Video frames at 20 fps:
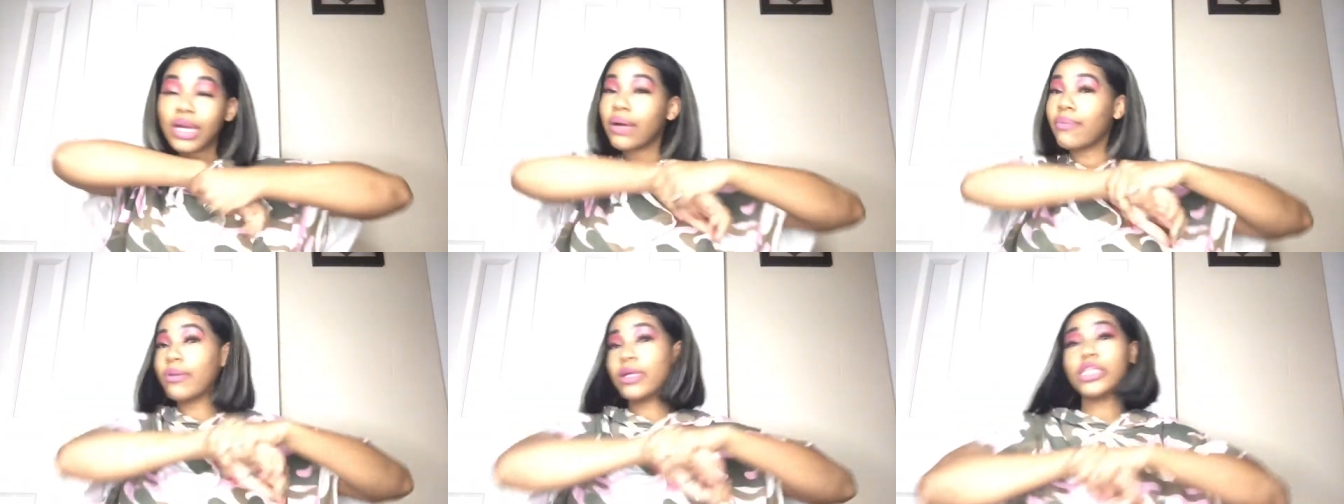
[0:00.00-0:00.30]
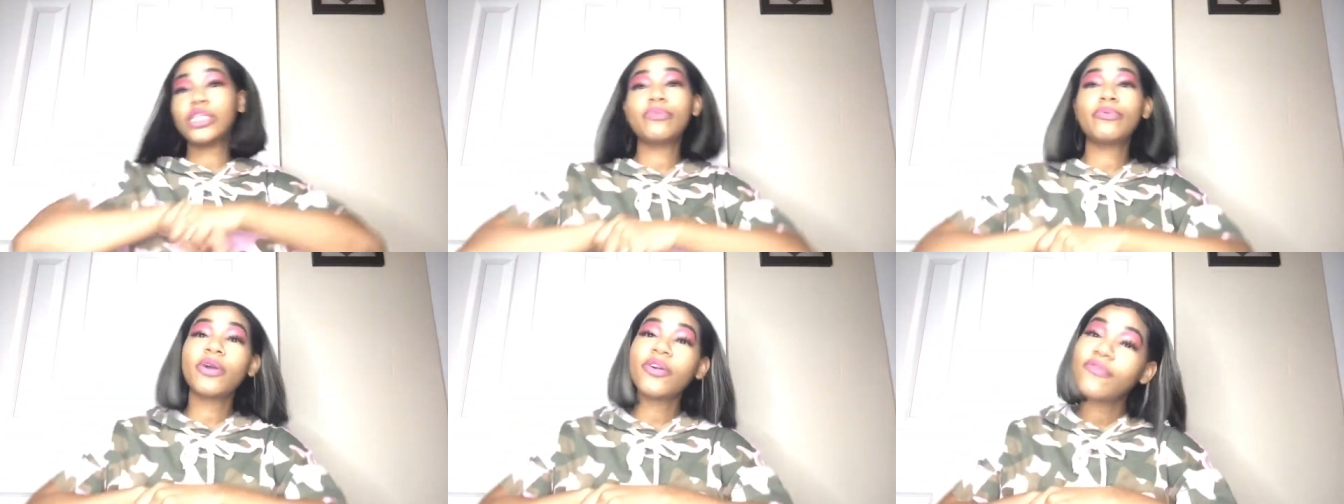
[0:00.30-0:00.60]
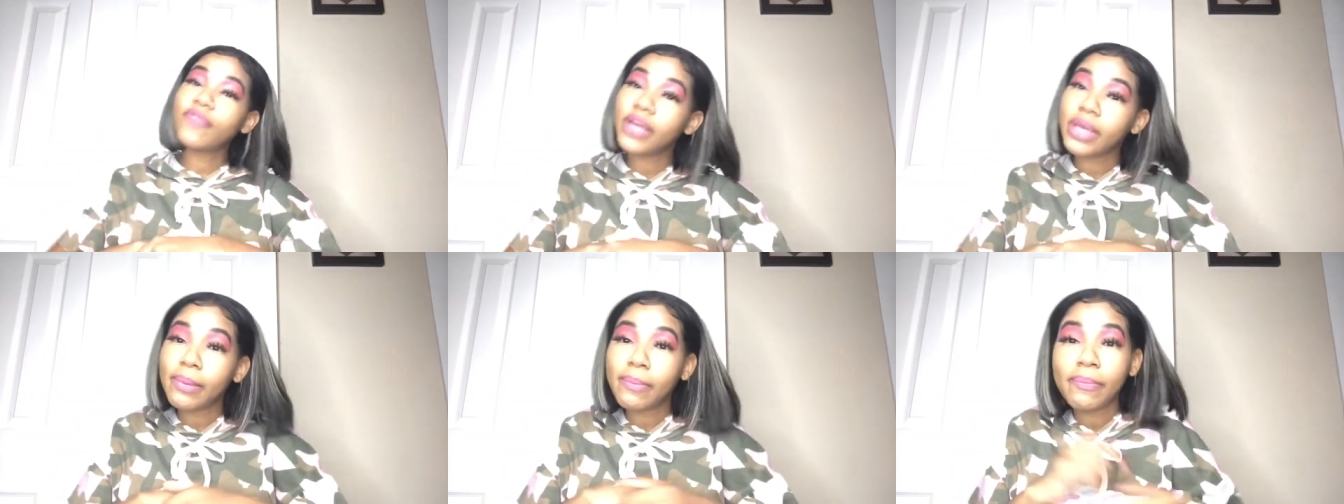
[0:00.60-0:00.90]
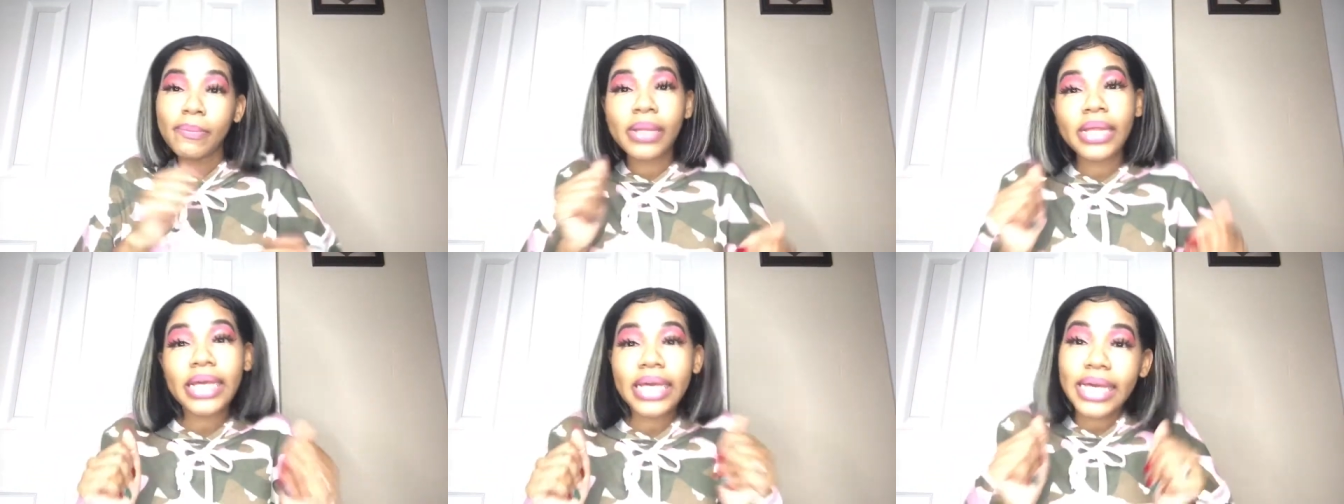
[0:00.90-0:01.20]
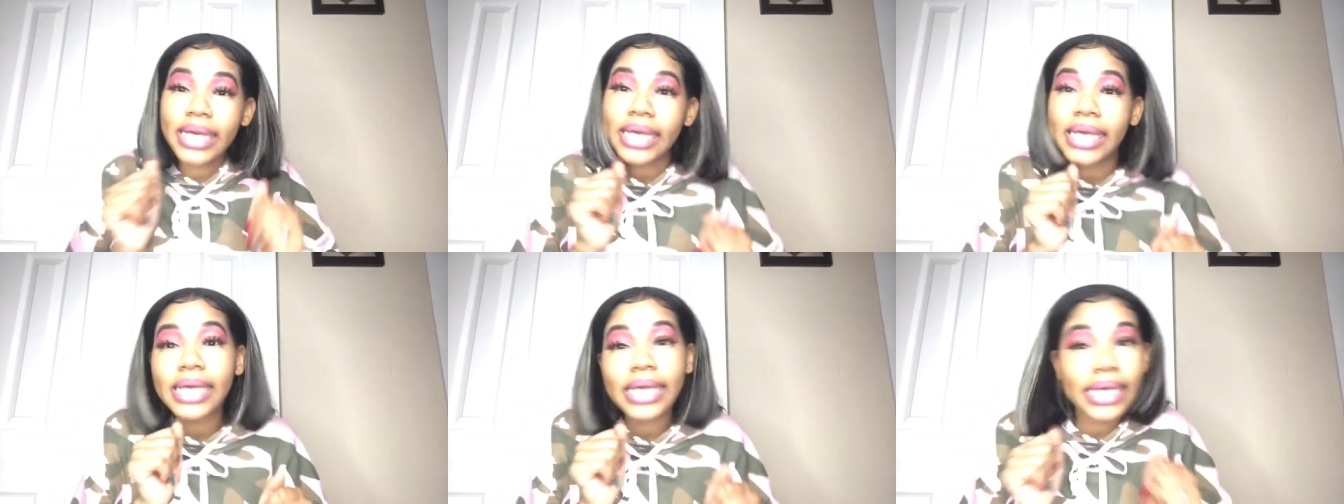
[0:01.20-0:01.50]
Picture perfect.
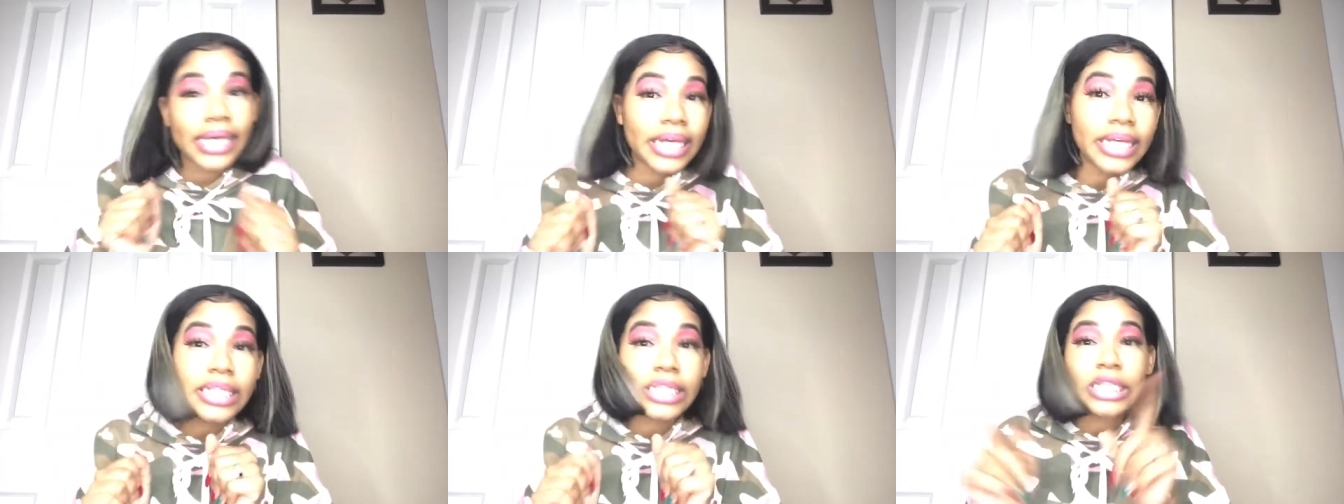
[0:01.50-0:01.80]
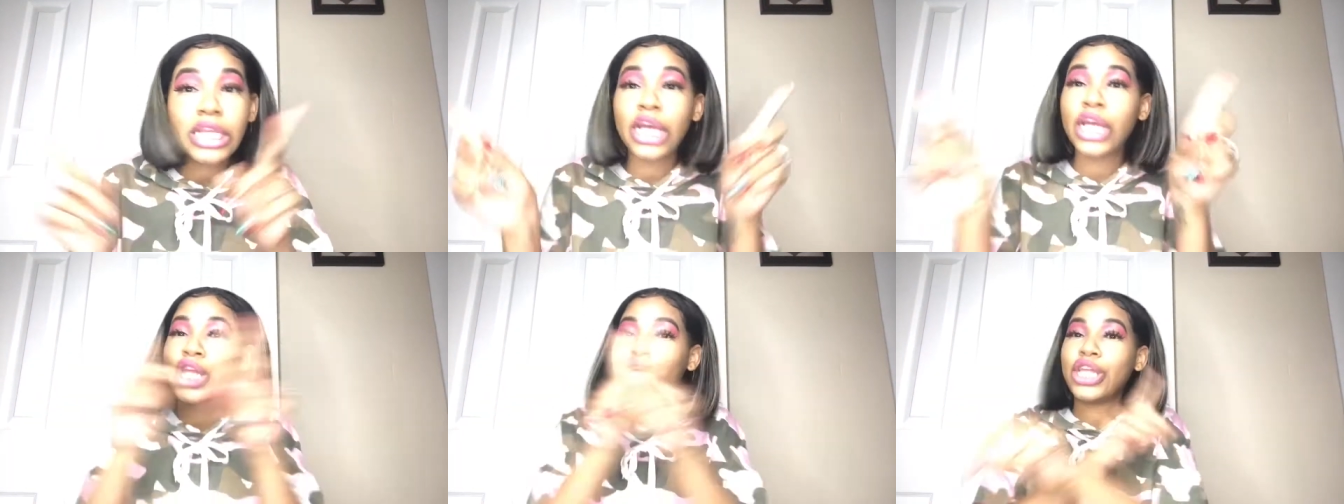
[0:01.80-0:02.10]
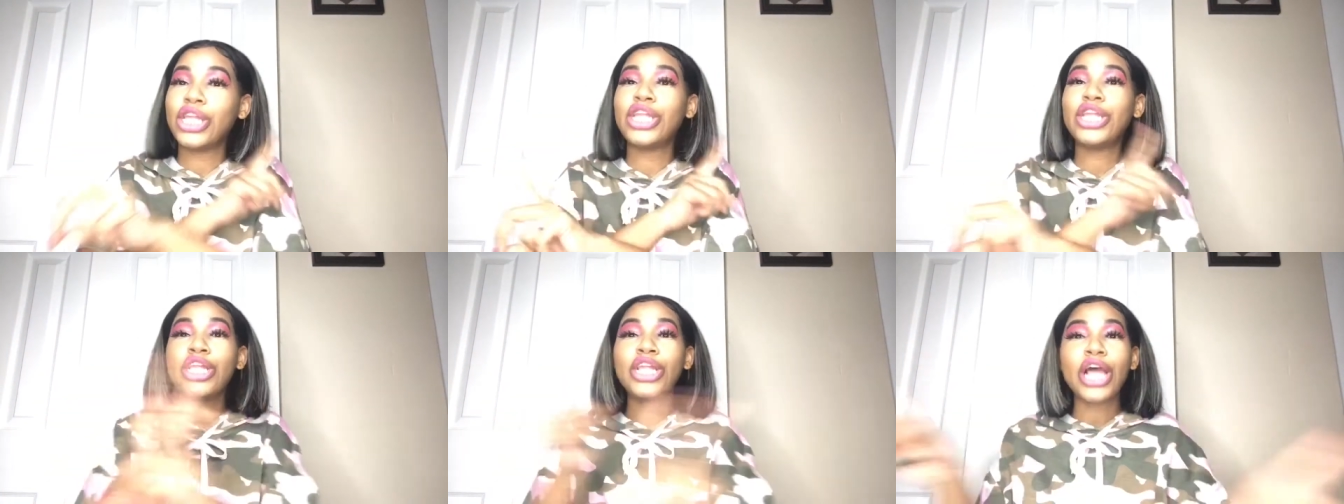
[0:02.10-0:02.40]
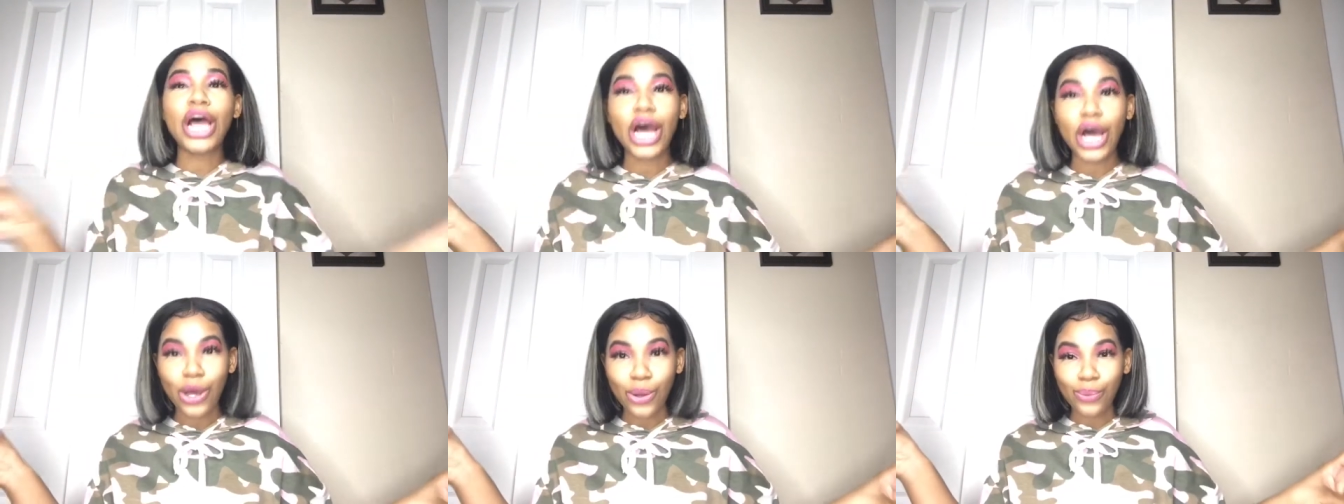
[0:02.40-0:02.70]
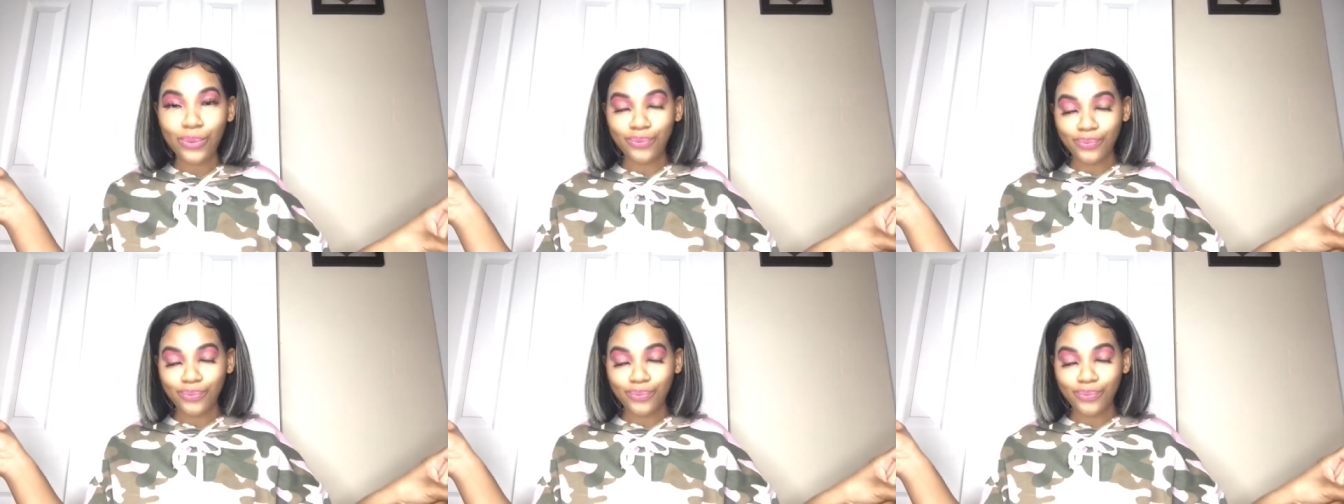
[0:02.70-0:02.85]
Please. No.